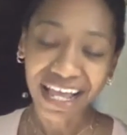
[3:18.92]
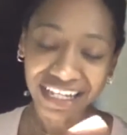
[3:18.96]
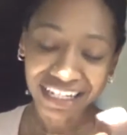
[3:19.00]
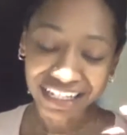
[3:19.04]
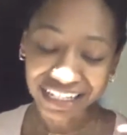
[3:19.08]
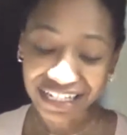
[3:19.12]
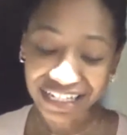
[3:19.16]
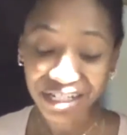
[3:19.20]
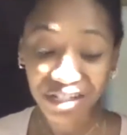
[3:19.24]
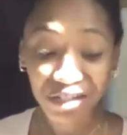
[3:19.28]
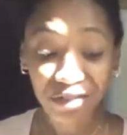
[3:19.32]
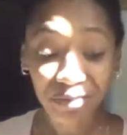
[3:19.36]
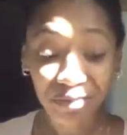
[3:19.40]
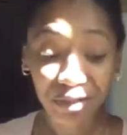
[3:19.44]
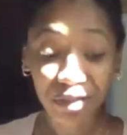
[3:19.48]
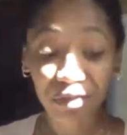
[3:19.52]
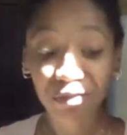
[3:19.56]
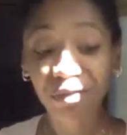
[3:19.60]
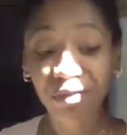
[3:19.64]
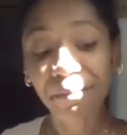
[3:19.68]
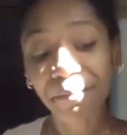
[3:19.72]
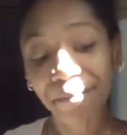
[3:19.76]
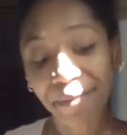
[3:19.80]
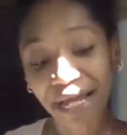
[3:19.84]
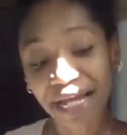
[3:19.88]
get to be
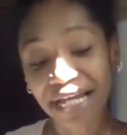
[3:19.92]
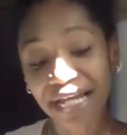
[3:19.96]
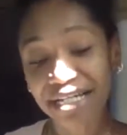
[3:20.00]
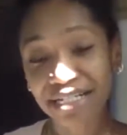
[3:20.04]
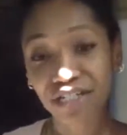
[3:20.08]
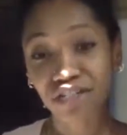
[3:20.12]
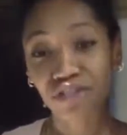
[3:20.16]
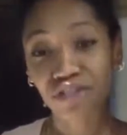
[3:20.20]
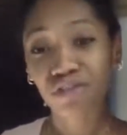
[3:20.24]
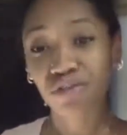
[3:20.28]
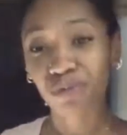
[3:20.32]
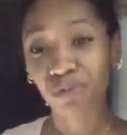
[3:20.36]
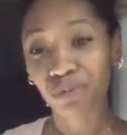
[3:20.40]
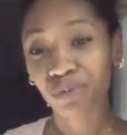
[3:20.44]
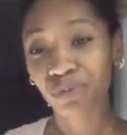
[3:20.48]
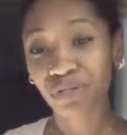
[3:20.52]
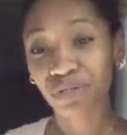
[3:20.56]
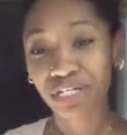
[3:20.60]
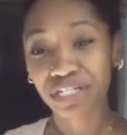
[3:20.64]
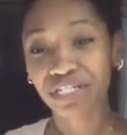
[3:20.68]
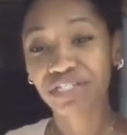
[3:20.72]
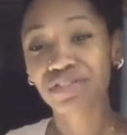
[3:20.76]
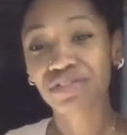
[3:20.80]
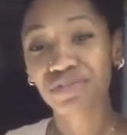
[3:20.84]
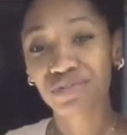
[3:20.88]
reminded through
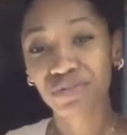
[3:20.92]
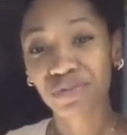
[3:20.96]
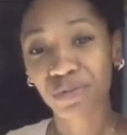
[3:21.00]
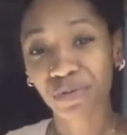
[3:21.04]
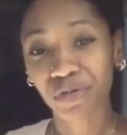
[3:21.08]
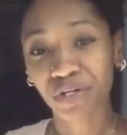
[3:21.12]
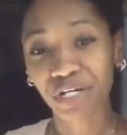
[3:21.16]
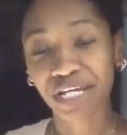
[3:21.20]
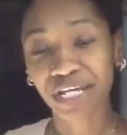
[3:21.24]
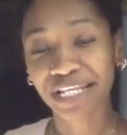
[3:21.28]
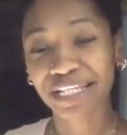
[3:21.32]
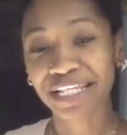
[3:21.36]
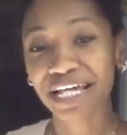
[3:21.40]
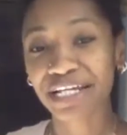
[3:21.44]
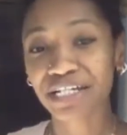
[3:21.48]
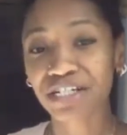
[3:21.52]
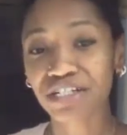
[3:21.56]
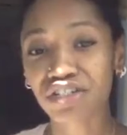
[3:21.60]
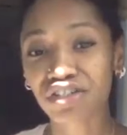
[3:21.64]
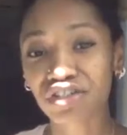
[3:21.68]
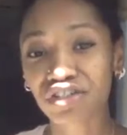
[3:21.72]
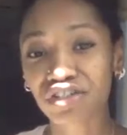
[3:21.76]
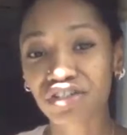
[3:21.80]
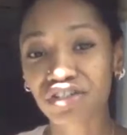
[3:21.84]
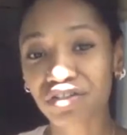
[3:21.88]
his story that
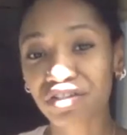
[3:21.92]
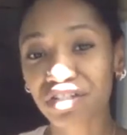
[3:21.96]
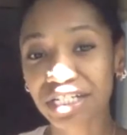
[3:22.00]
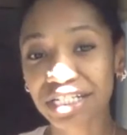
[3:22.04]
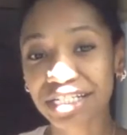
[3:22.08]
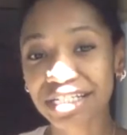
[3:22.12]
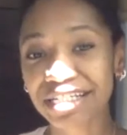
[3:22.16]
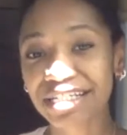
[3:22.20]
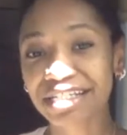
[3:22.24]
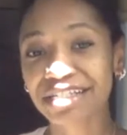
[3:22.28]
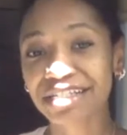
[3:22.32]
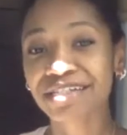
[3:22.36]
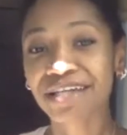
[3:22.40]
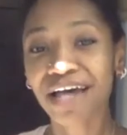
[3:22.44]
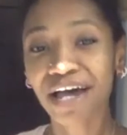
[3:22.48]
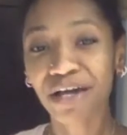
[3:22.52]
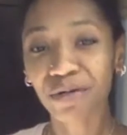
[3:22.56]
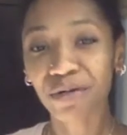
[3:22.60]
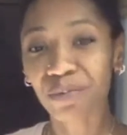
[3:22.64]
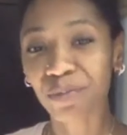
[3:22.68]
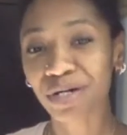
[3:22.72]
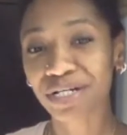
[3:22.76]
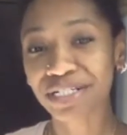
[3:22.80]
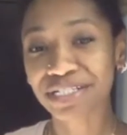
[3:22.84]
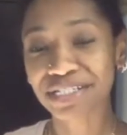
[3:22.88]
endurance is not a
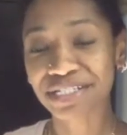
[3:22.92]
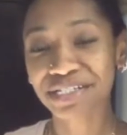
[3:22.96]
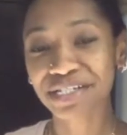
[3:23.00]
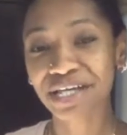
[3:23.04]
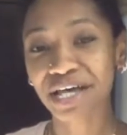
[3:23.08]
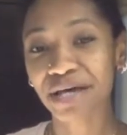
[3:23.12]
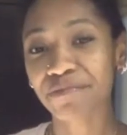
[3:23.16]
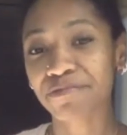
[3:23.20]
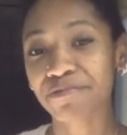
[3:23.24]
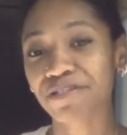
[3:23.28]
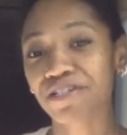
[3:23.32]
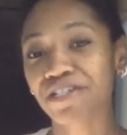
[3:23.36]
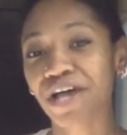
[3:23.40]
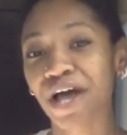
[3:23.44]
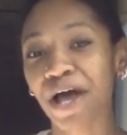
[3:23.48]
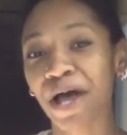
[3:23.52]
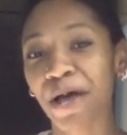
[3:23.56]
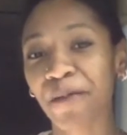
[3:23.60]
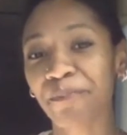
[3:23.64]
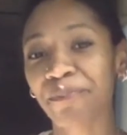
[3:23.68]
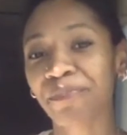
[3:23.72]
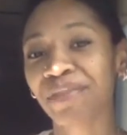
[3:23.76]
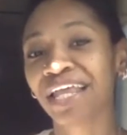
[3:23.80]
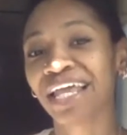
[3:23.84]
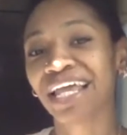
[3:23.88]
one-stop
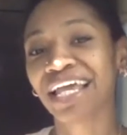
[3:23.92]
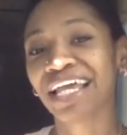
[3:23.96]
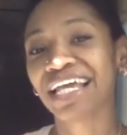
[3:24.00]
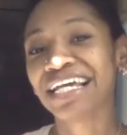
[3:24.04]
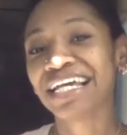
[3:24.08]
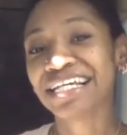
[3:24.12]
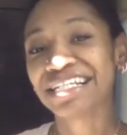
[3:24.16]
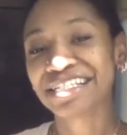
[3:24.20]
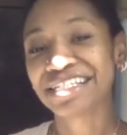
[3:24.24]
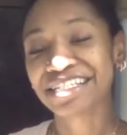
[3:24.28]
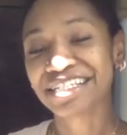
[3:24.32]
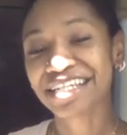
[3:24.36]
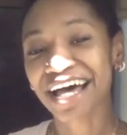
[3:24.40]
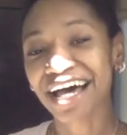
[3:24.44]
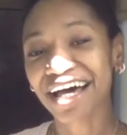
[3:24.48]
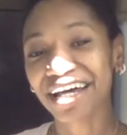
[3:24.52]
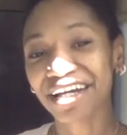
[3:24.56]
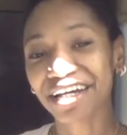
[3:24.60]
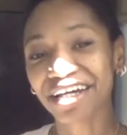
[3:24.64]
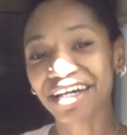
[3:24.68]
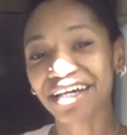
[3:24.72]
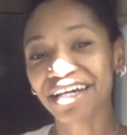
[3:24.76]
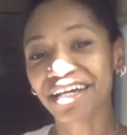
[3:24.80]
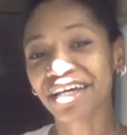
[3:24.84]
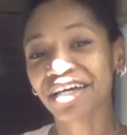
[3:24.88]
shop. It's not
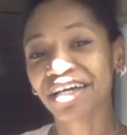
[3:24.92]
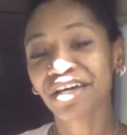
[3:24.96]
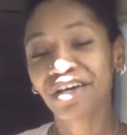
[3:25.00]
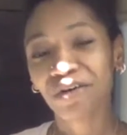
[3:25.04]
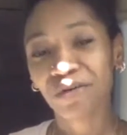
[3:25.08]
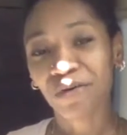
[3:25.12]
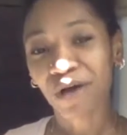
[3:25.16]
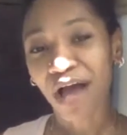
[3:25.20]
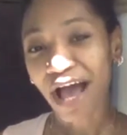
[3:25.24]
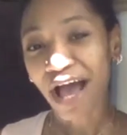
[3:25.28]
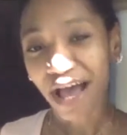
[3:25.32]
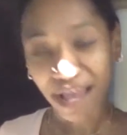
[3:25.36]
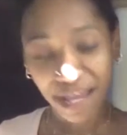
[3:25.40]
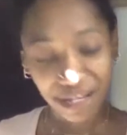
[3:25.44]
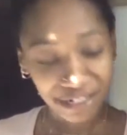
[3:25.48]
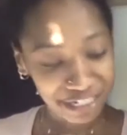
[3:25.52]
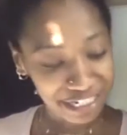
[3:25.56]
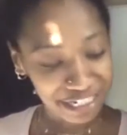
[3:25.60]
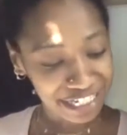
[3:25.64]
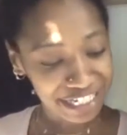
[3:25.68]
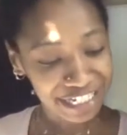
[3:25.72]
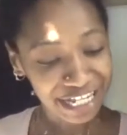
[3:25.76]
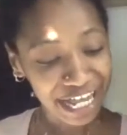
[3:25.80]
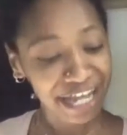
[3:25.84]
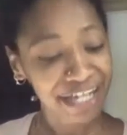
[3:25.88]
a, I
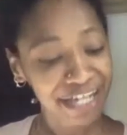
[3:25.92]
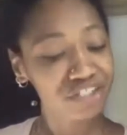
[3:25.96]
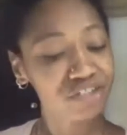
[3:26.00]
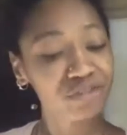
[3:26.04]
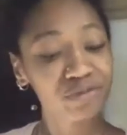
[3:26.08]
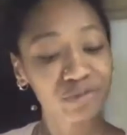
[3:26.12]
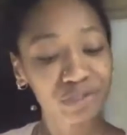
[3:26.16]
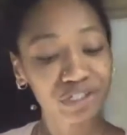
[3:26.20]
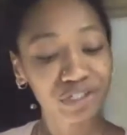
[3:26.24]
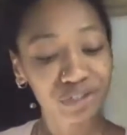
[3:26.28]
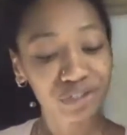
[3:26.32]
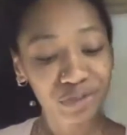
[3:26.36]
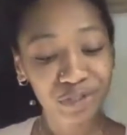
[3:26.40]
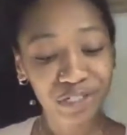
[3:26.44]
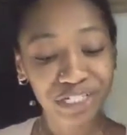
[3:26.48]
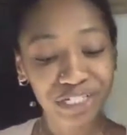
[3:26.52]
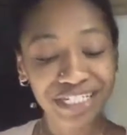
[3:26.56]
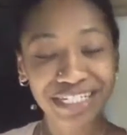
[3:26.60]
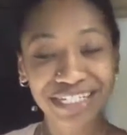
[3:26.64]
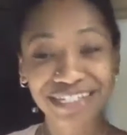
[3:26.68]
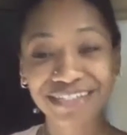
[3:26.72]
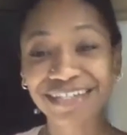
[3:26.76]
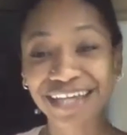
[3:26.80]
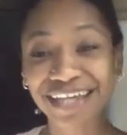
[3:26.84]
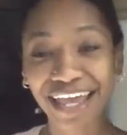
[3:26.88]
decide to endure
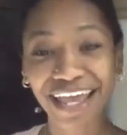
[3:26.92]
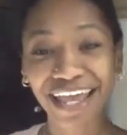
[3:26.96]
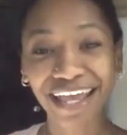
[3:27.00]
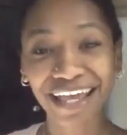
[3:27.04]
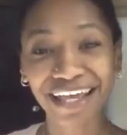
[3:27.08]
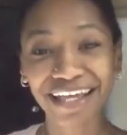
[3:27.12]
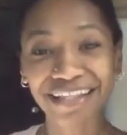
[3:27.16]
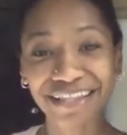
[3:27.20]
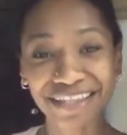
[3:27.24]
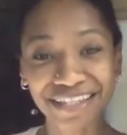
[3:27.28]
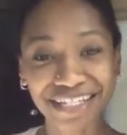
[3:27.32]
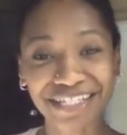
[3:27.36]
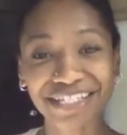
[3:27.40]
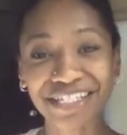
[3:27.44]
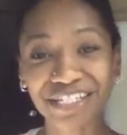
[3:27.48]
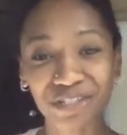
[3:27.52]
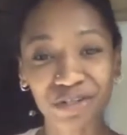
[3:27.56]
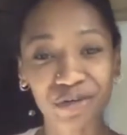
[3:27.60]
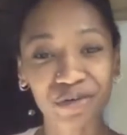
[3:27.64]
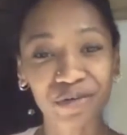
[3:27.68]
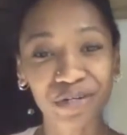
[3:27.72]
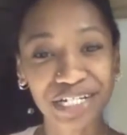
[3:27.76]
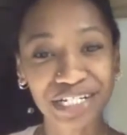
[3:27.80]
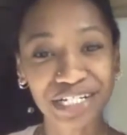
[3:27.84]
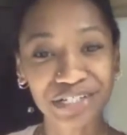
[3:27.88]
today and this is
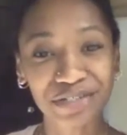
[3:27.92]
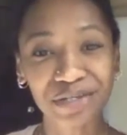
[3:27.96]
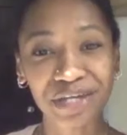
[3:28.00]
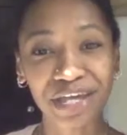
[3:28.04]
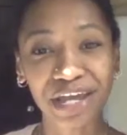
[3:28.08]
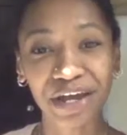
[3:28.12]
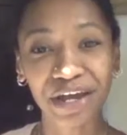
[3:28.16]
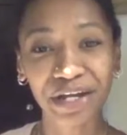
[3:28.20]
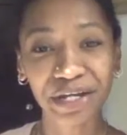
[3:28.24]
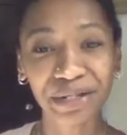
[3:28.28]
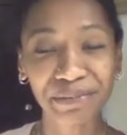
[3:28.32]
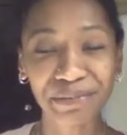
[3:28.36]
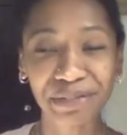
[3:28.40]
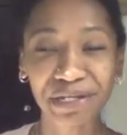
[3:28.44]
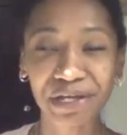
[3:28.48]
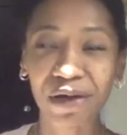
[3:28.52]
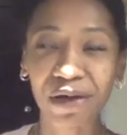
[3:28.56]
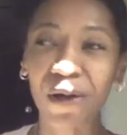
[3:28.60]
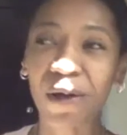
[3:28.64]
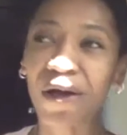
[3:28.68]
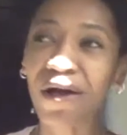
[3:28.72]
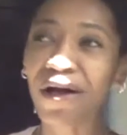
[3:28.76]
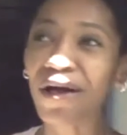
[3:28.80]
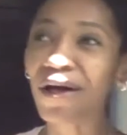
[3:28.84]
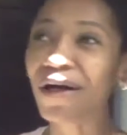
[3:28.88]
going to carry me
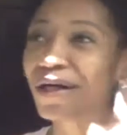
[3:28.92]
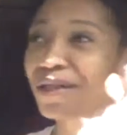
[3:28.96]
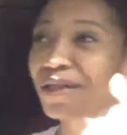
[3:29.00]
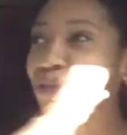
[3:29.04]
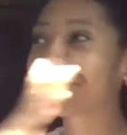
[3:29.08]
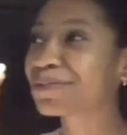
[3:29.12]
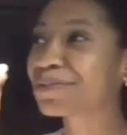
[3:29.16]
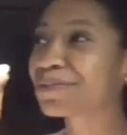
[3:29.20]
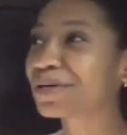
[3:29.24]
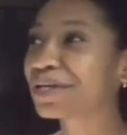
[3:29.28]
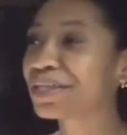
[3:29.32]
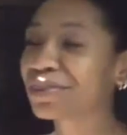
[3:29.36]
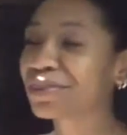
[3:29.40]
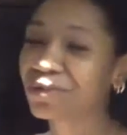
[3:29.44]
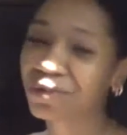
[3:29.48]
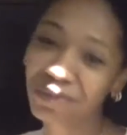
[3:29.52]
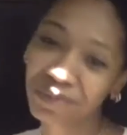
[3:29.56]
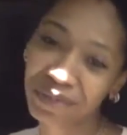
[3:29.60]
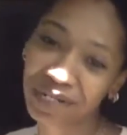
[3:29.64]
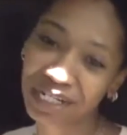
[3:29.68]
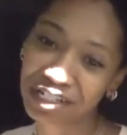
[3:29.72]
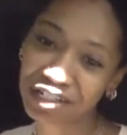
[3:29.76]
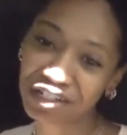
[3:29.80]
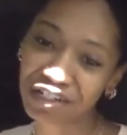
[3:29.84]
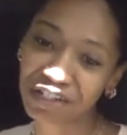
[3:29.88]
all the way through
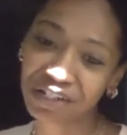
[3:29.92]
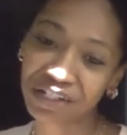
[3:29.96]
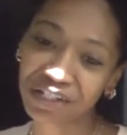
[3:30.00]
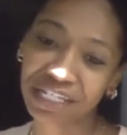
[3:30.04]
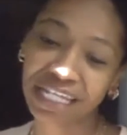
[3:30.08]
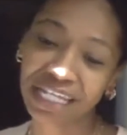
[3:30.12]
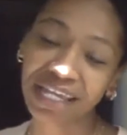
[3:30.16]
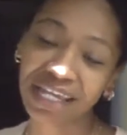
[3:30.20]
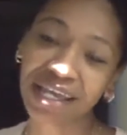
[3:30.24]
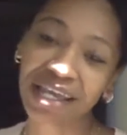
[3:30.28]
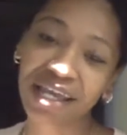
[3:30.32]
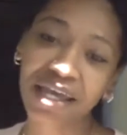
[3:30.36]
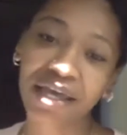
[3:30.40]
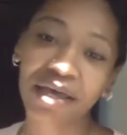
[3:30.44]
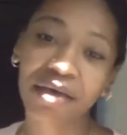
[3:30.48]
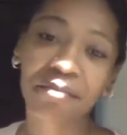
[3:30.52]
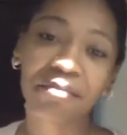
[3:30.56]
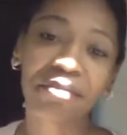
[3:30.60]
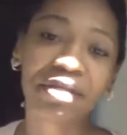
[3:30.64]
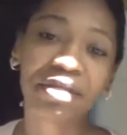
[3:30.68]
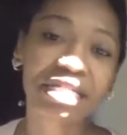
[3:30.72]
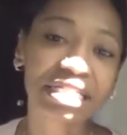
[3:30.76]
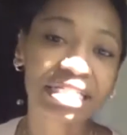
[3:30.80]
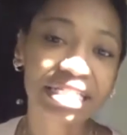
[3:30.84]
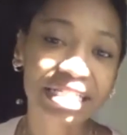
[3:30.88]
my journey.
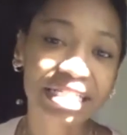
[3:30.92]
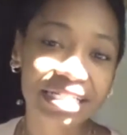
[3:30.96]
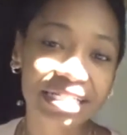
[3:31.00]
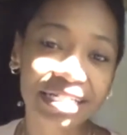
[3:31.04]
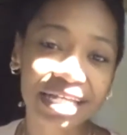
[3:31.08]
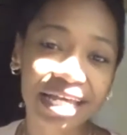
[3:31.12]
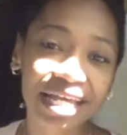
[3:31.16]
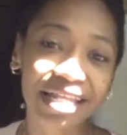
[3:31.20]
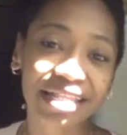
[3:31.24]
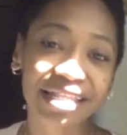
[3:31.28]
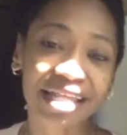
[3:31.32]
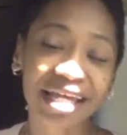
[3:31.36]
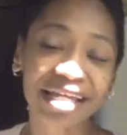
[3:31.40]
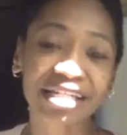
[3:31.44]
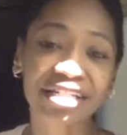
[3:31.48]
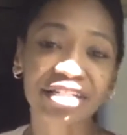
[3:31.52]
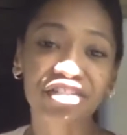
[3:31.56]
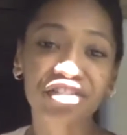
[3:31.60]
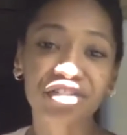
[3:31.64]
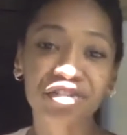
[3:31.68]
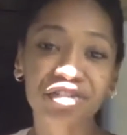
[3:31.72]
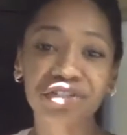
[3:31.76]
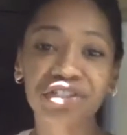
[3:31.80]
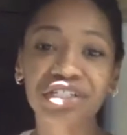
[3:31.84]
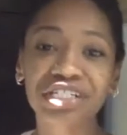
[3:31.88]
But instead, that
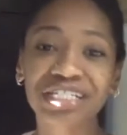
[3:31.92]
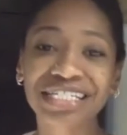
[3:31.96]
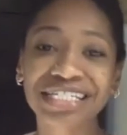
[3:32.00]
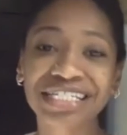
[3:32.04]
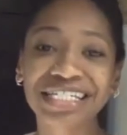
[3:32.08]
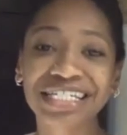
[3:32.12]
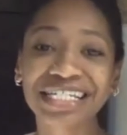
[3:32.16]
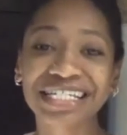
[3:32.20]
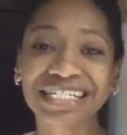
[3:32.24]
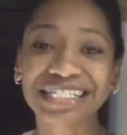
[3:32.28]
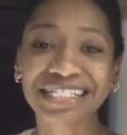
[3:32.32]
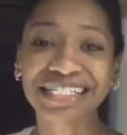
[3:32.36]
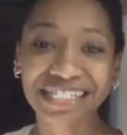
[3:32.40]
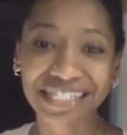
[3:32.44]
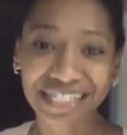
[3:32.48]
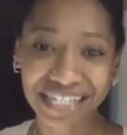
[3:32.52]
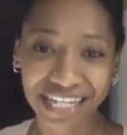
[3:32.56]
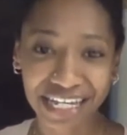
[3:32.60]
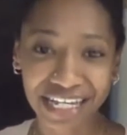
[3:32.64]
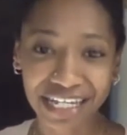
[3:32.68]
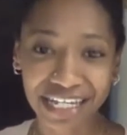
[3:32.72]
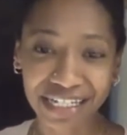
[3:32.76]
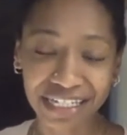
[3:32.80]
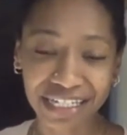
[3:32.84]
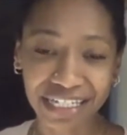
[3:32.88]
endurance is
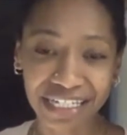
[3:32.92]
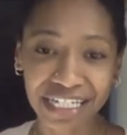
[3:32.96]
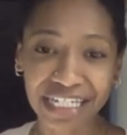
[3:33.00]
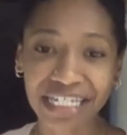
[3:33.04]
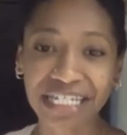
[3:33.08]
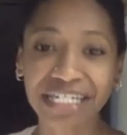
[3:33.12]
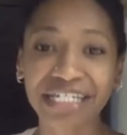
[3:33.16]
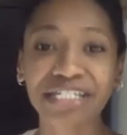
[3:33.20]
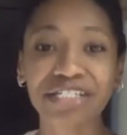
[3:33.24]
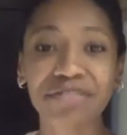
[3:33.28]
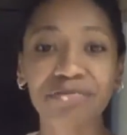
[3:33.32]
daily. It is